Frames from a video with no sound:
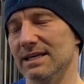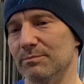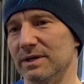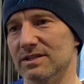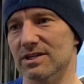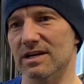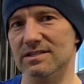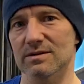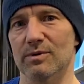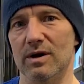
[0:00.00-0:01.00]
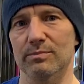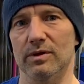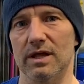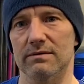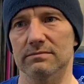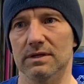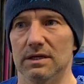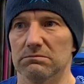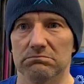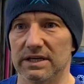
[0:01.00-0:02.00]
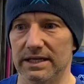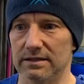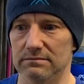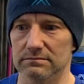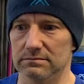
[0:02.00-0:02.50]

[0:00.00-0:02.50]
kipping chest to bar pull-up in,